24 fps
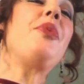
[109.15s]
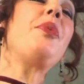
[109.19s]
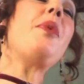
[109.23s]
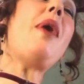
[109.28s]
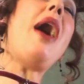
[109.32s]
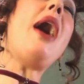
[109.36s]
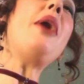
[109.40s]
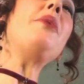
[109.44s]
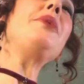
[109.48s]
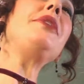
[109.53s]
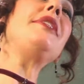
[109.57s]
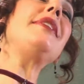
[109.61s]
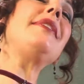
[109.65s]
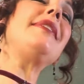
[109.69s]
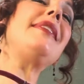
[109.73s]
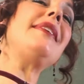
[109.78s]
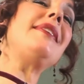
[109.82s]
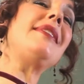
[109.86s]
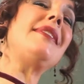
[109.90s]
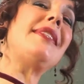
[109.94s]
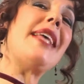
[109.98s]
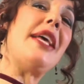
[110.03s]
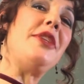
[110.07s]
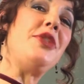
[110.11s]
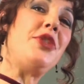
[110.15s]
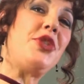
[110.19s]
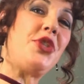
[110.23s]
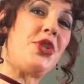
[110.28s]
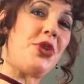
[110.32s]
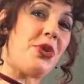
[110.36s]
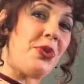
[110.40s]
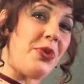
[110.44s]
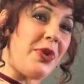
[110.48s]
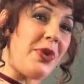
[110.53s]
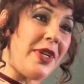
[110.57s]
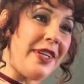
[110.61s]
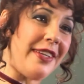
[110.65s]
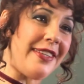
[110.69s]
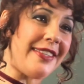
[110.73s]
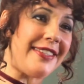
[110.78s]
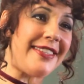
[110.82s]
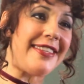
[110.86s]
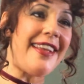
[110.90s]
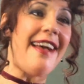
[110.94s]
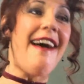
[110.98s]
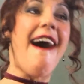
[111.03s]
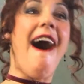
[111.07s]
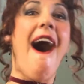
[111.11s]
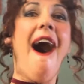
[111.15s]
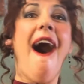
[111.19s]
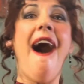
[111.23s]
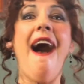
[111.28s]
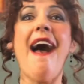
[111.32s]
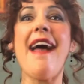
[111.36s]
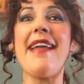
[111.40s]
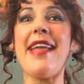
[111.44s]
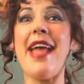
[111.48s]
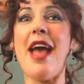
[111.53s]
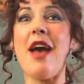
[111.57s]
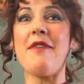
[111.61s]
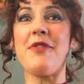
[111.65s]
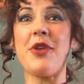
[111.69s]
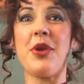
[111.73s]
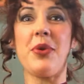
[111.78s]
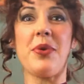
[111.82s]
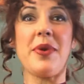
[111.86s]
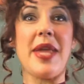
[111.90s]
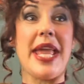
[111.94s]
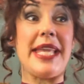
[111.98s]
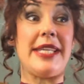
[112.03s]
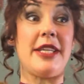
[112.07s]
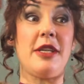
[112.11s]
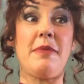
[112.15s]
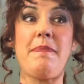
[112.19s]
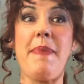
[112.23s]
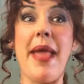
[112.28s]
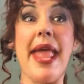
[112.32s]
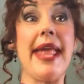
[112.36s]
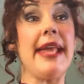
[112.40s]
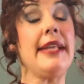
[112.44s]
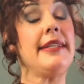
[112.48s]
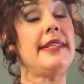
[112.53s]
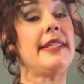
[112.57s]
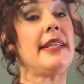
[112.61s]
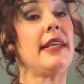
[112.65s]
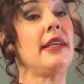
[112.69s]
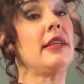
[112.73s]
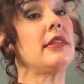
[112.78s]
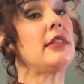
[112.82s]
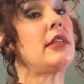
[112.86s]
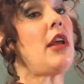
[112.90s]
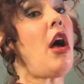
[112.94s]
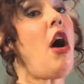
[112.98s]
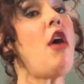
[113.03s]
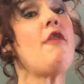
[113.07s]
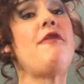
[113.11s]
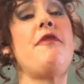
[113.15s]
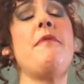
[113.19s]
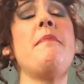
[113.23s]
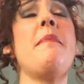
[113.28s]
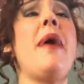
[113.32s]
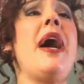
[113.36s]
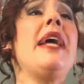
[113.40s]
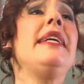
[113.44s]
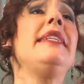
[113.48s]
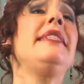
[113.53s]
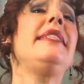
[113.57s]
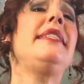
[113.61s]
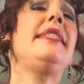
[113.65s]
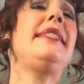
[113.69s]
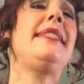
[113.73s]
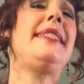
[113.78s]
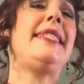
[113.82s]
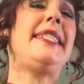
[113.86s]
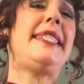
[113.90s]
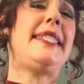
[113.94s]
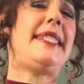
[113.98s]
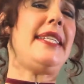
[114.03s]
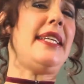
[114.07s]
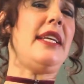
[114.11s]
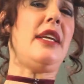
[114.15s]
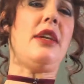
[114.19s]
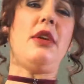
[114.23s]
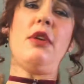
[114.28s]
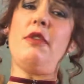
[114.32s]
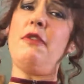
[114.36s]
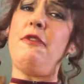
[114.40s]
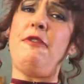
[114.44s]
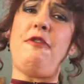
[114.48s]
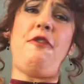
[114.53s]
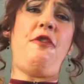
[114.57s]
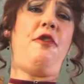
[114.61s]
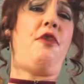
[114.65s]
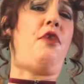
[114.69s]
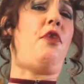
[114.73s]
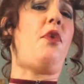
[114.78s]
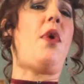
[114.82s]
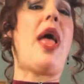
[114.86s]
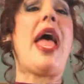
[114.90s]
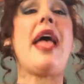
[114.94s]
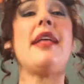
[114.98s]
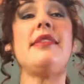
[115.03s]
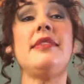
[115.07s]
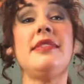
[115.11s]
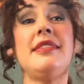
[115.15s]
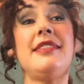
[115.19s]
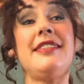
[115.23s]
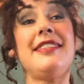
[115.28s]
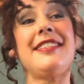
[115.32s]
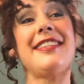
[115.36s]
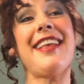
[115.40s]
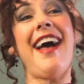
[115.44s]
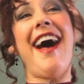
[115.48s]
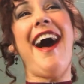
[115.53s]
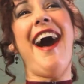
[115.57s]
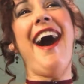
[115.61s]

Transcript: throughout the centuries, I have created paintings of my dear friends.